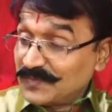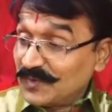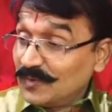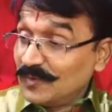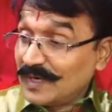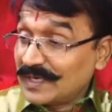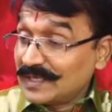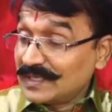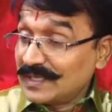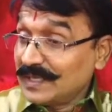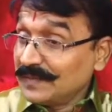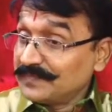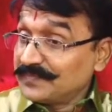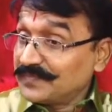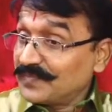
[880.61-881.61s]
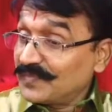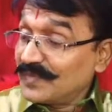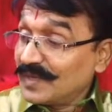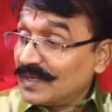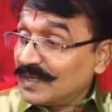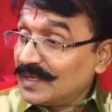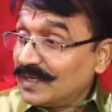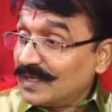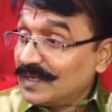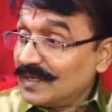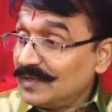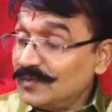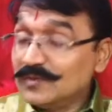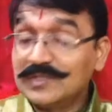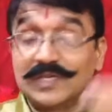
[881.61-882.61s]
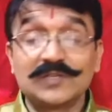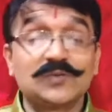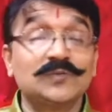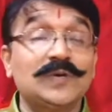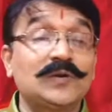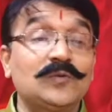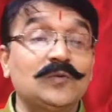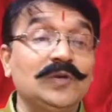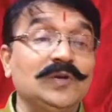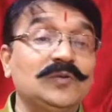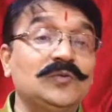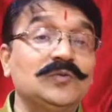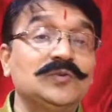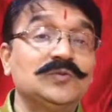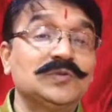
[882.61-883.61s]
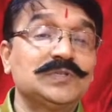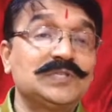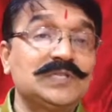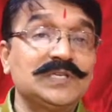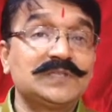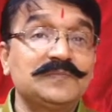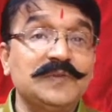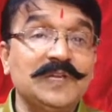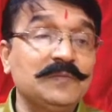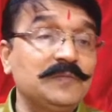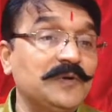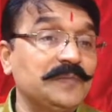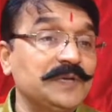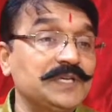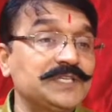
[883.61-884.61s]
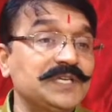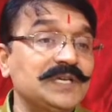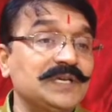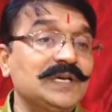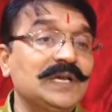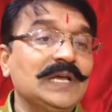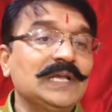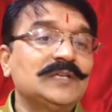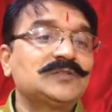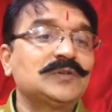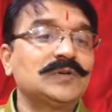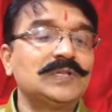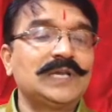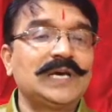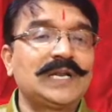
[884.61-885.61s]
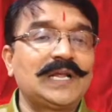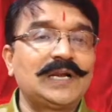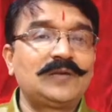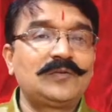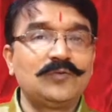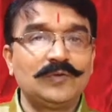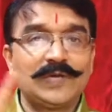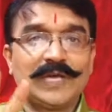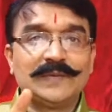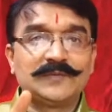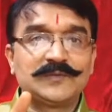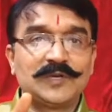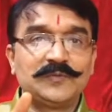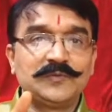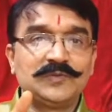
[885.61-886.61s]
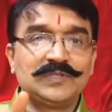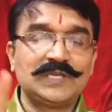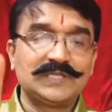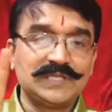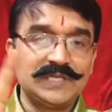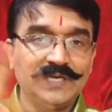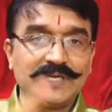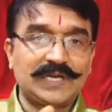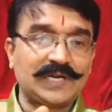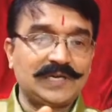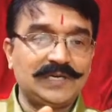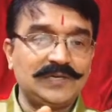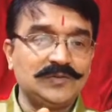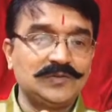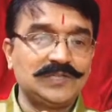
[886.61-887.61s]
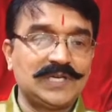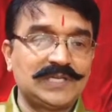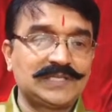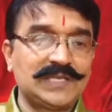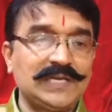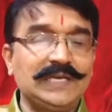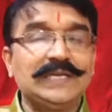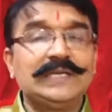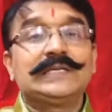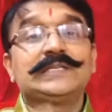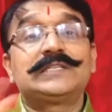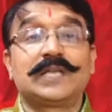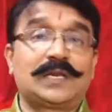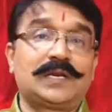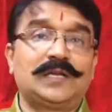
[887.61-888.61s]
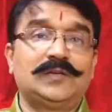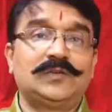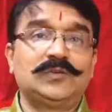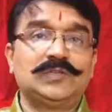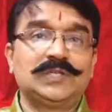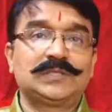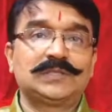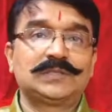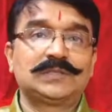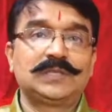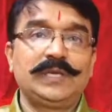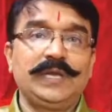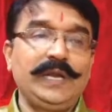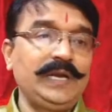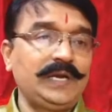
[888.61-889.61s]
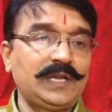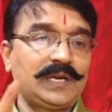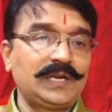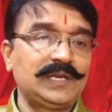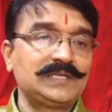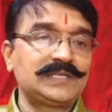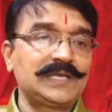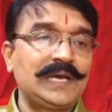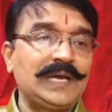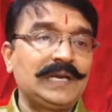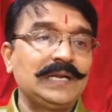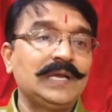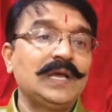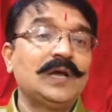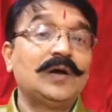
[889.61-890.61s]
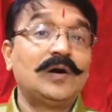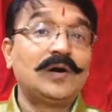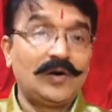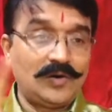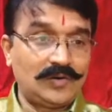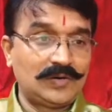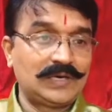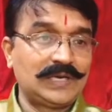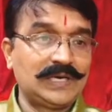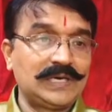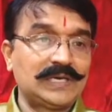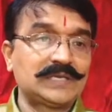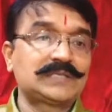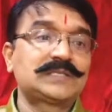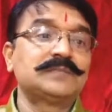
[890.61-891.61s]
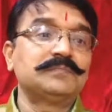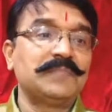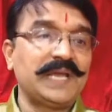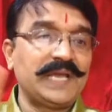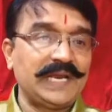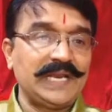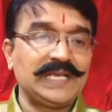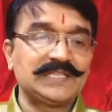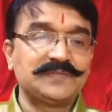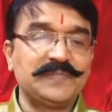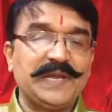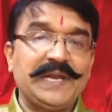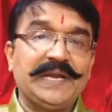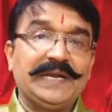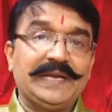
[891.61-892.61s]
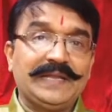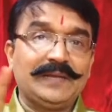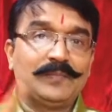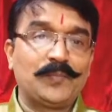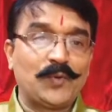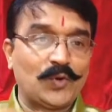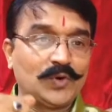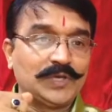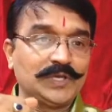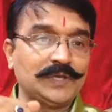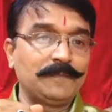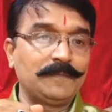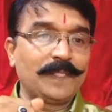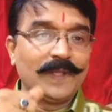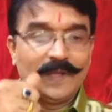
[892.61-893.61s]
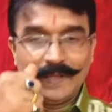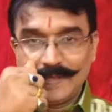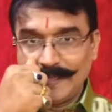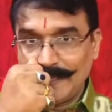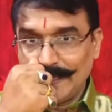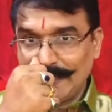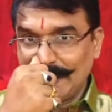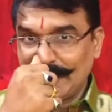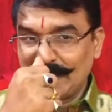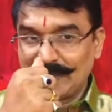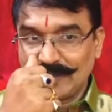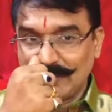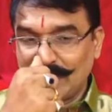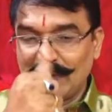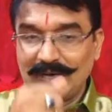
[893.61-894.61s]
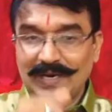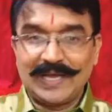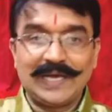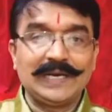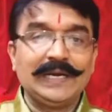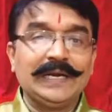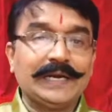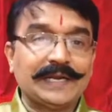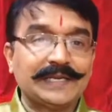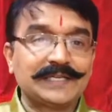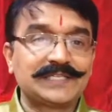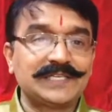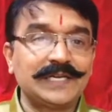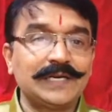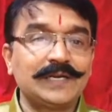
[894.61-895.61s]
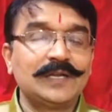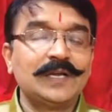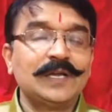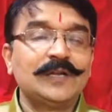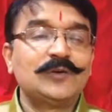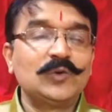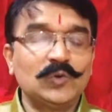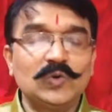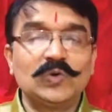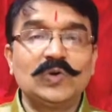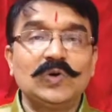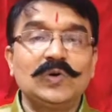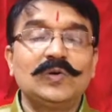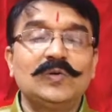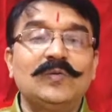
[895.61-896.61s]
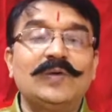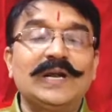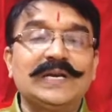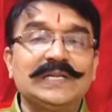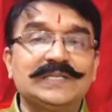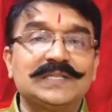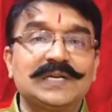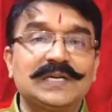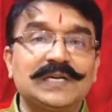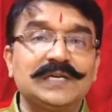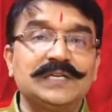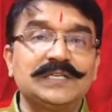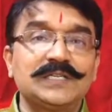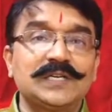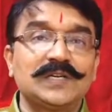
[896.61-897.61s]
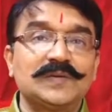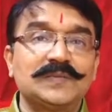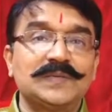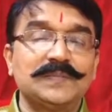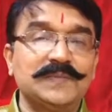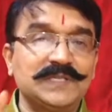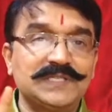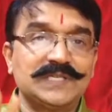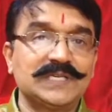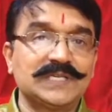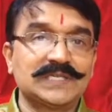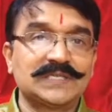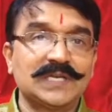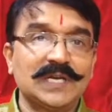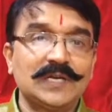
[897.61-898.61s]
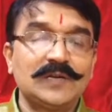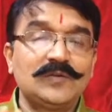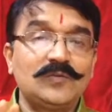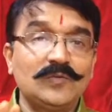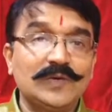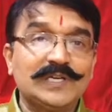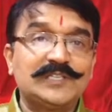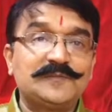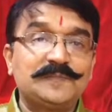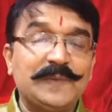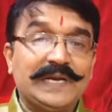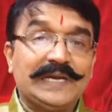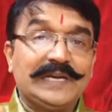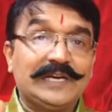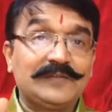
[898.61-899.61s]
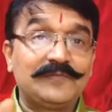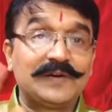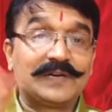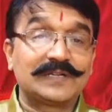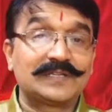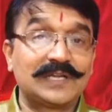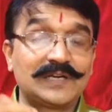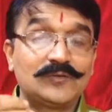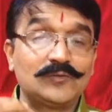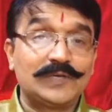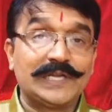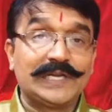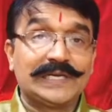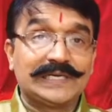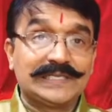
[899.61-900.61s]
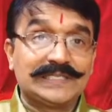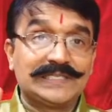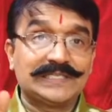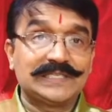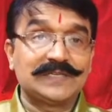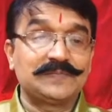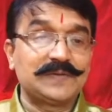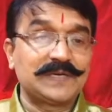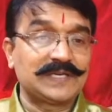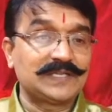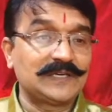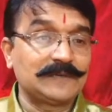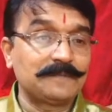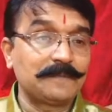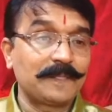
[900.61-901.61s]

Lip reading: Who are the users who are going to use this information? So there are two types of users: internal users and external users. Internals are owners, management, employee. They all are interested to know what is the condition of the business, to expand it further, to take decision further.